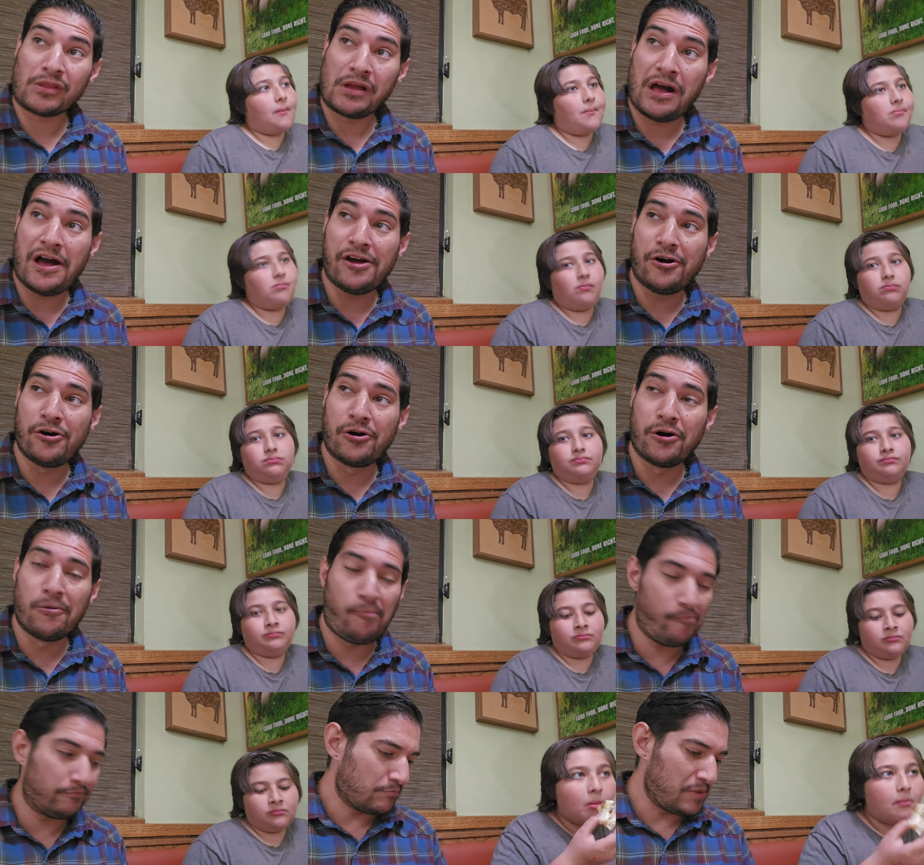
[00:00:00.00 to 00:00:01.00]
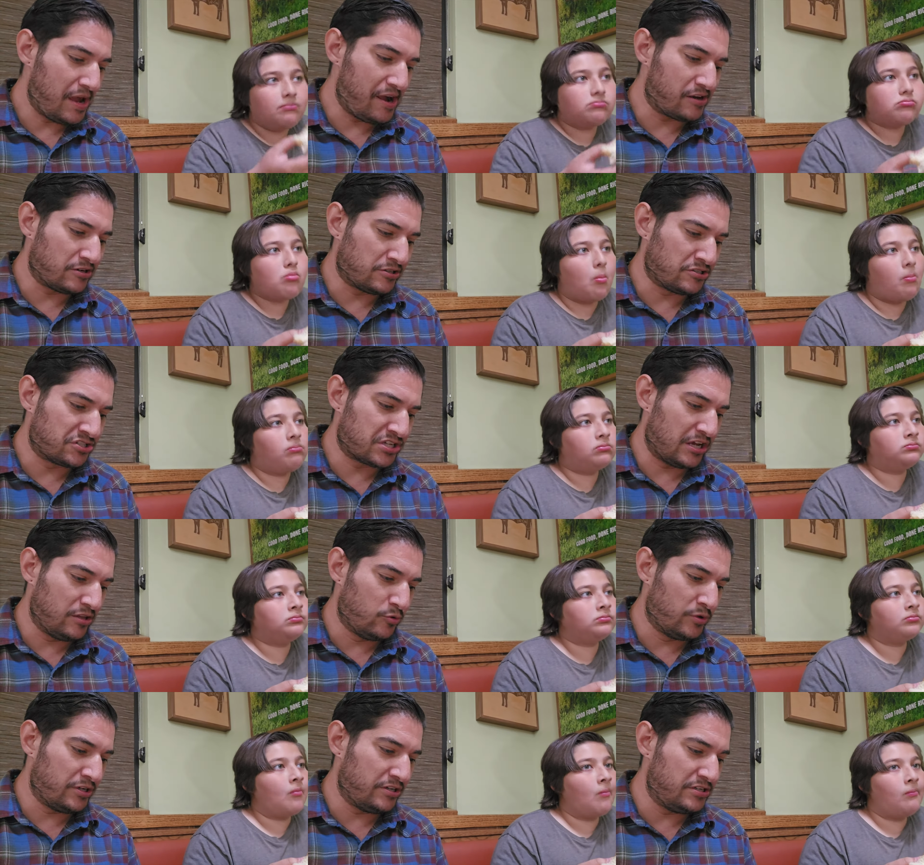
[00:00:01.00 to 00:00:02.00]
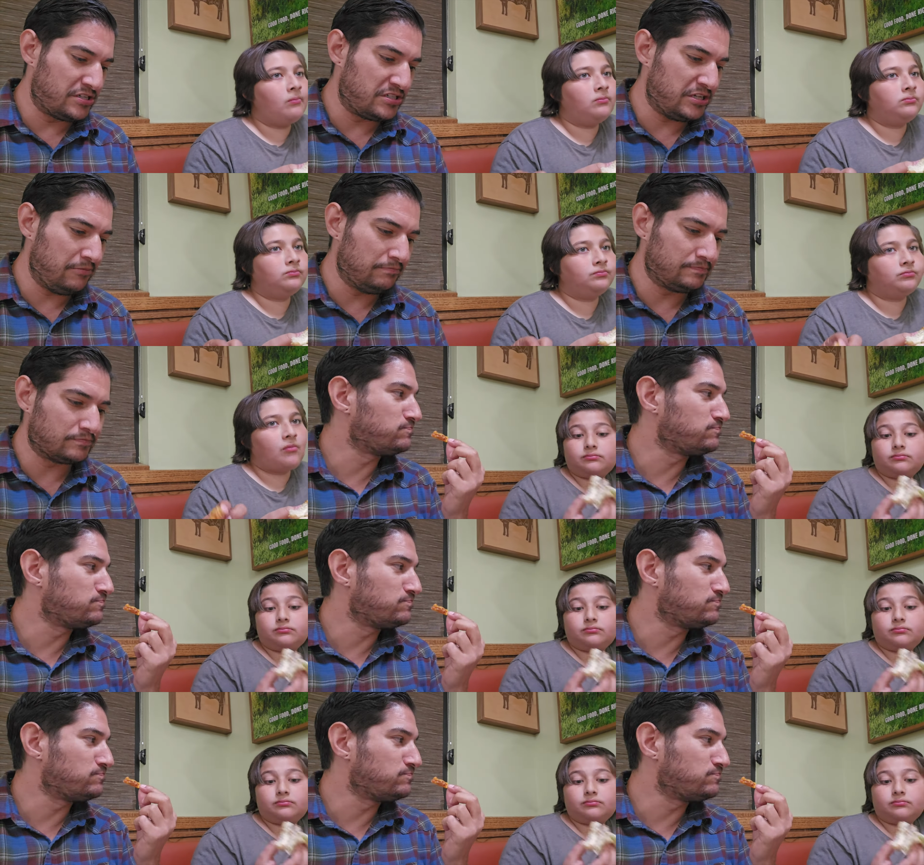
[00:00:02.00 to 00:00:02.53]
Speaker 1: Hi-oh! Man, on a scale of 1 to Disney?